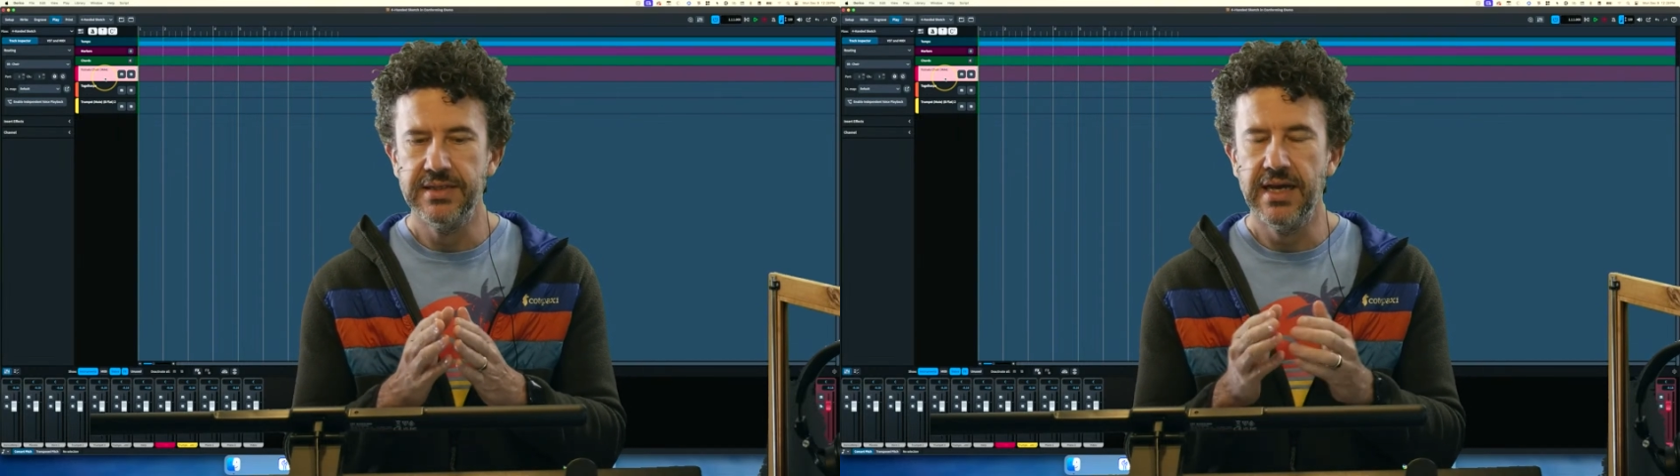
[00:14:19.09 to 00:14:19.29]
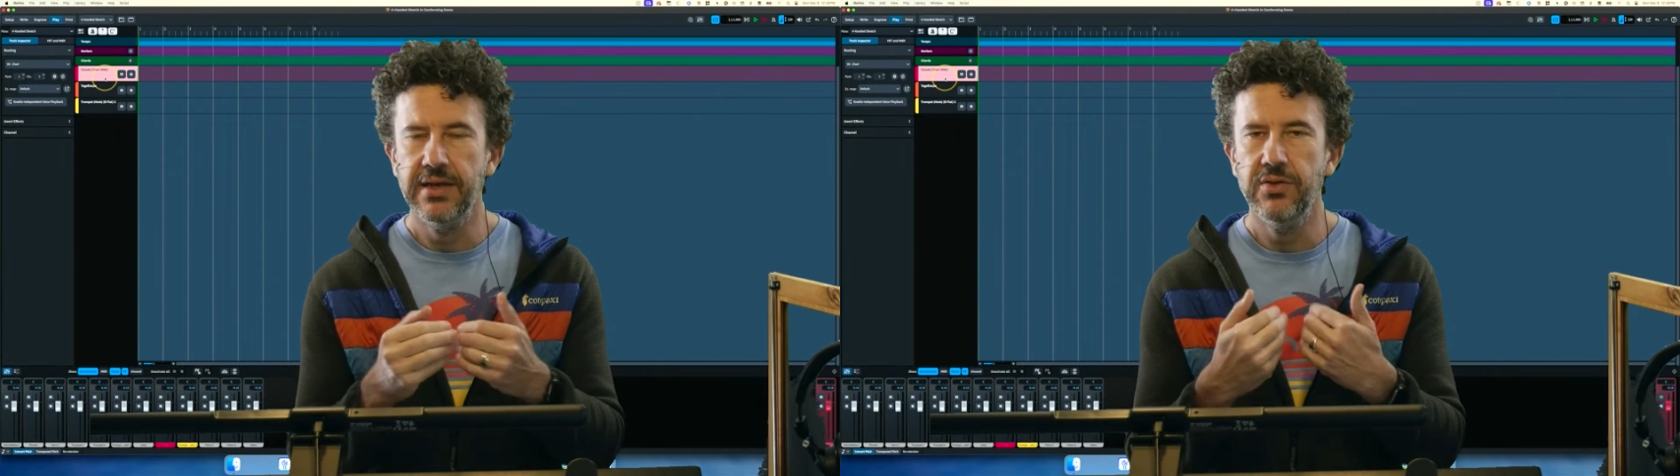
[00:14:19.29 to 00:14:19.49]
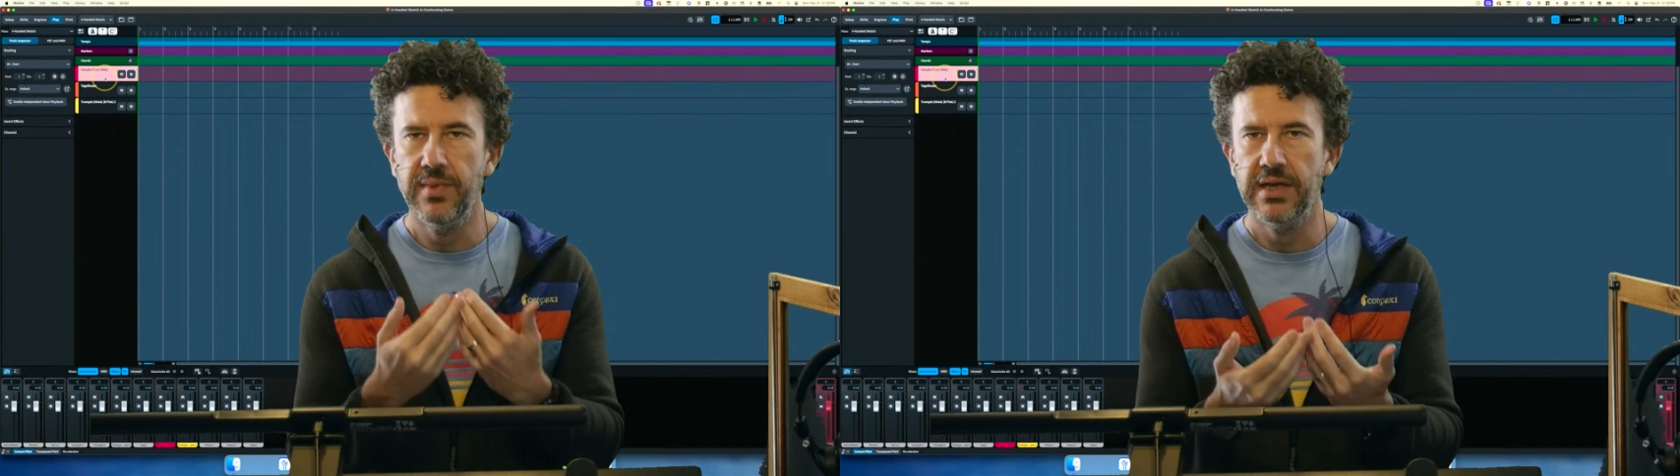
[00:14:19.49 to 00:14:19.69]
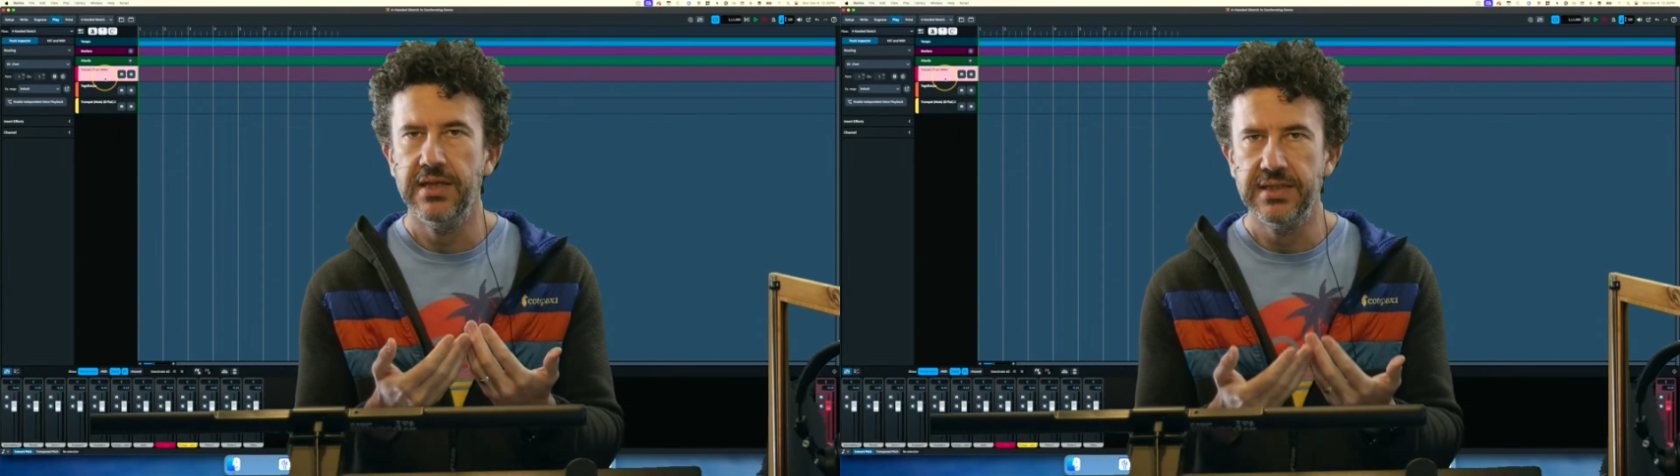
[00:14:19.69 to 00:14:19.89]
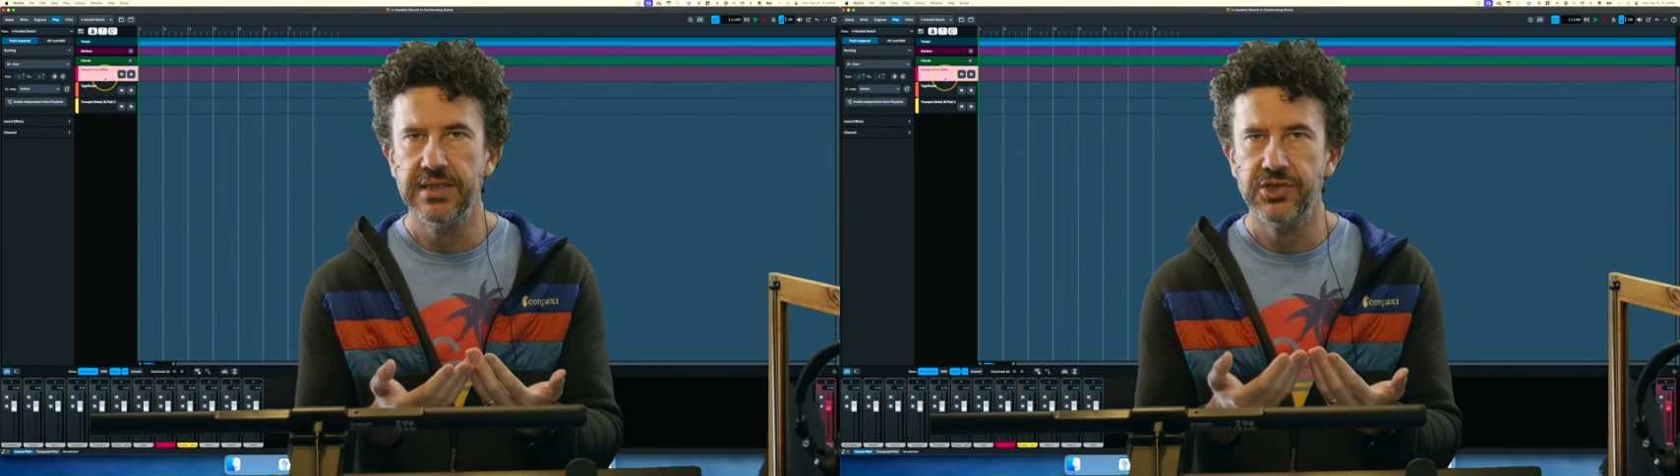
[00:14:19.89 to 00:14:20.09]
how do you make
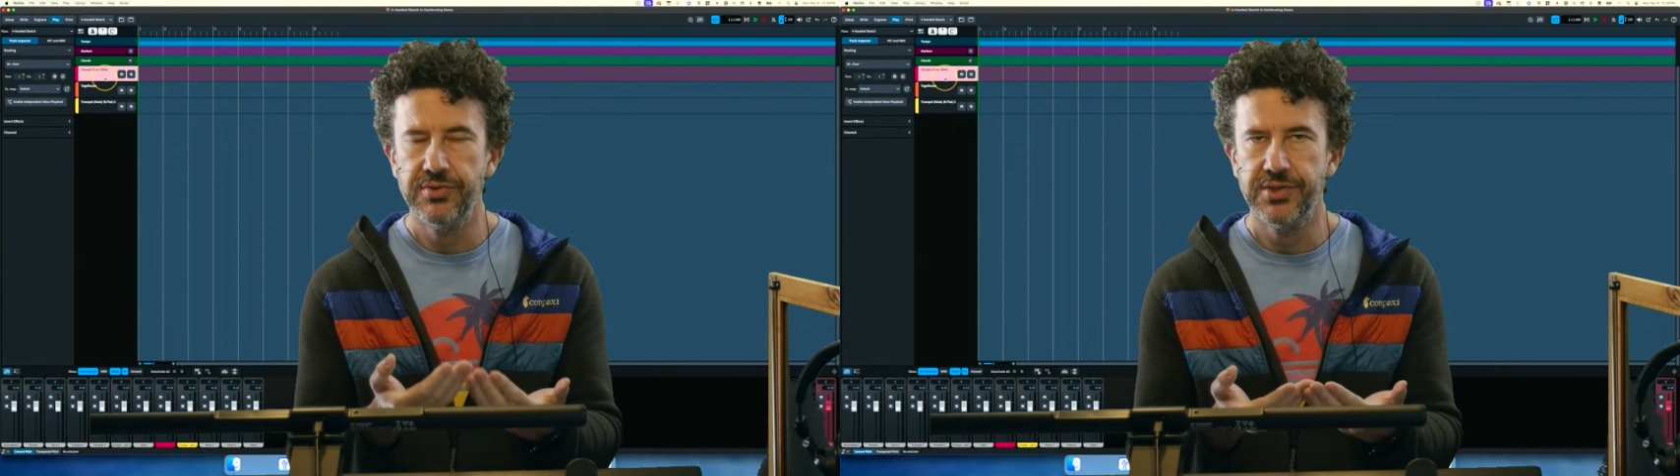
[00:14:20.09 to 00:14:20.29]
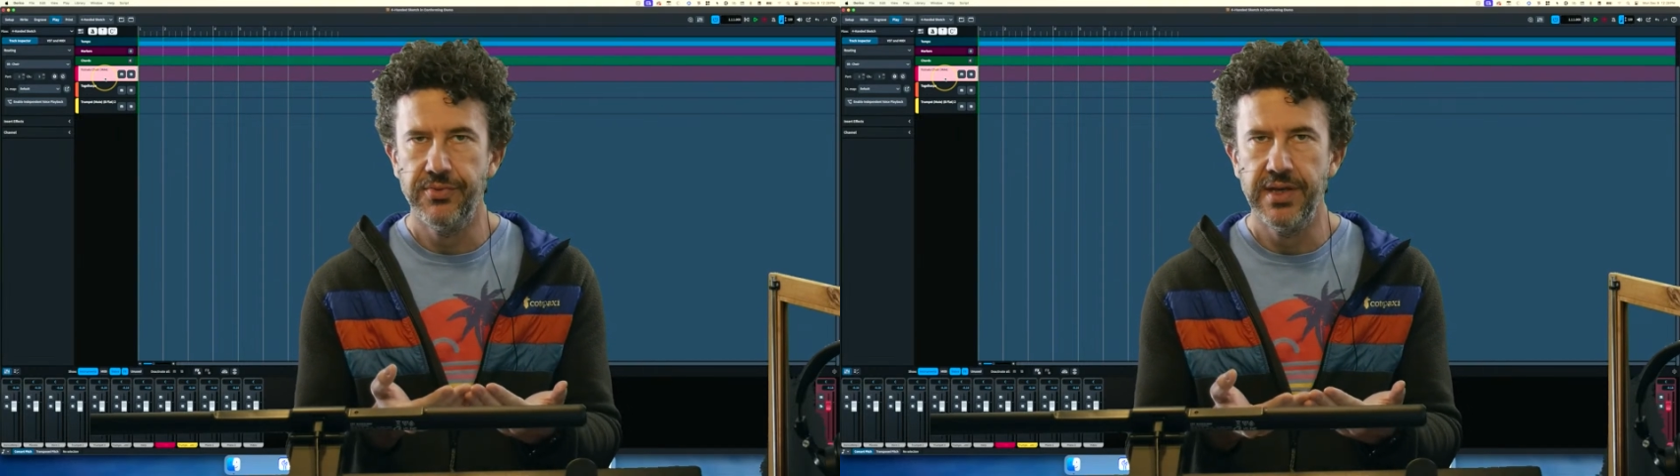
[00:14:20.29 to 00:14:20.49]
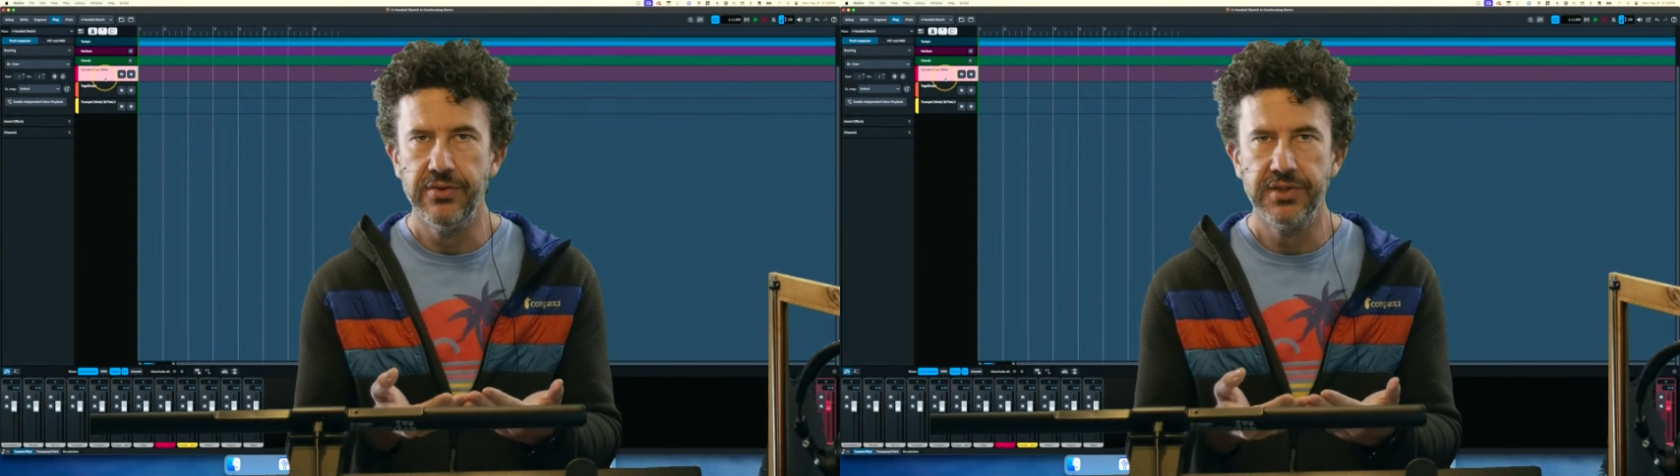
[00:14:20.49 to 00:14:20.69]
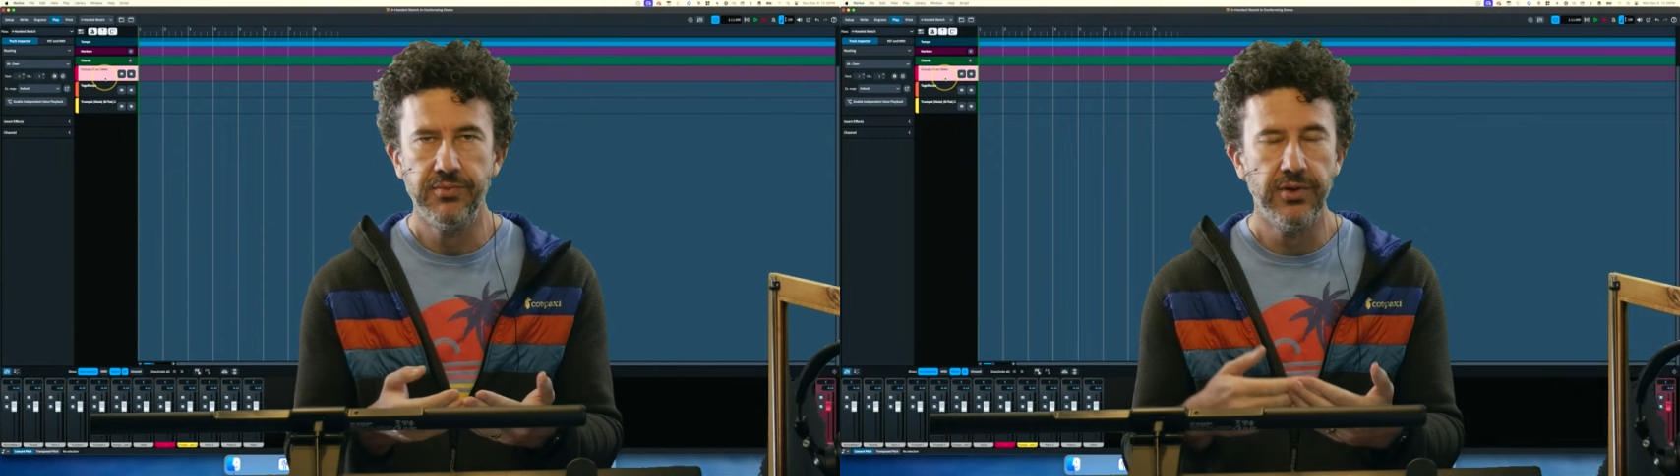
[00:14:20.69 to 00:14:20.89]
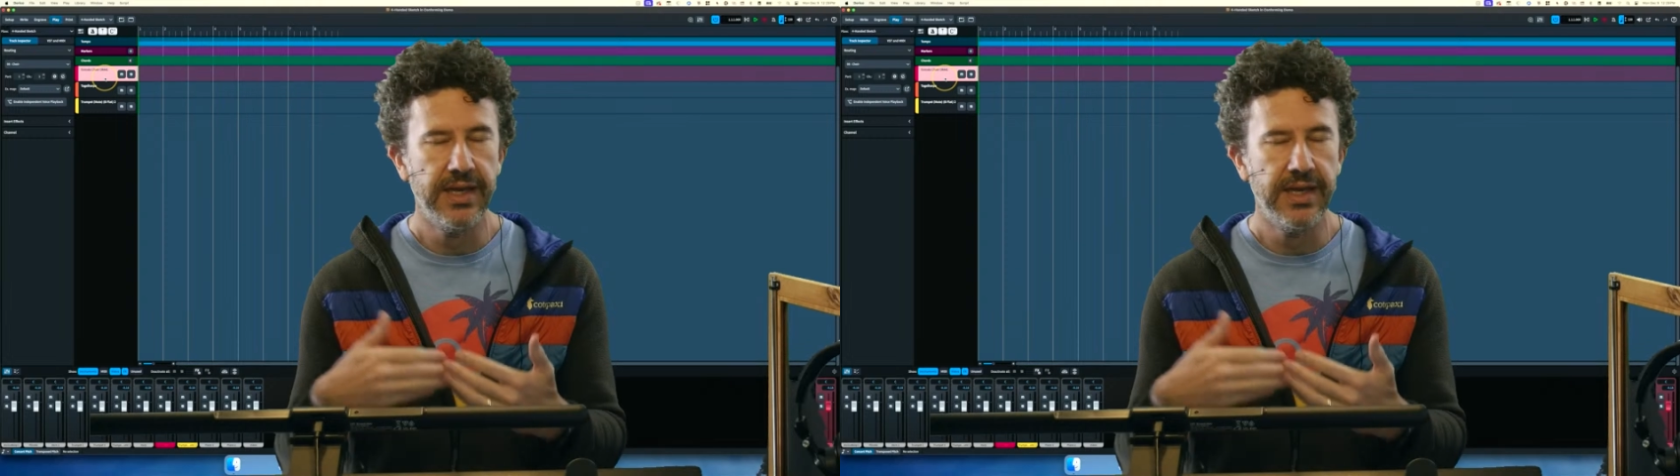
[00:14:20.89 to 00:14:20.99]
these instruments reusable,